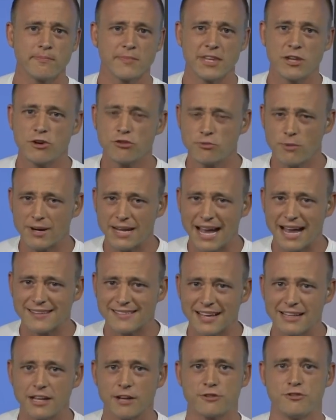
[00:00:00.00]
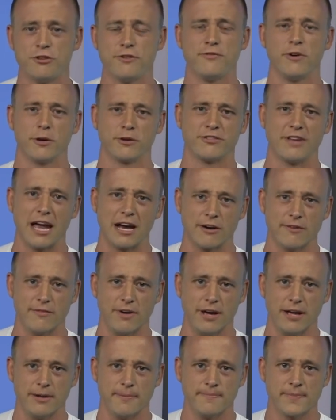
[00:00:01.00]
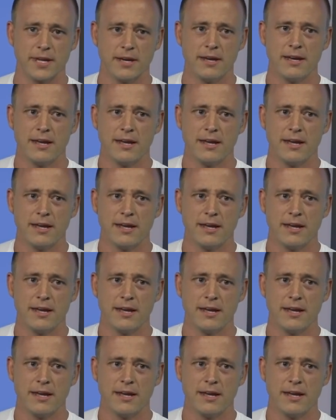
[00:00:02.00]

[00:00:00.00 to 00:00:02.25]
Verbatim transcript: And here's what has LSU folks aggravated.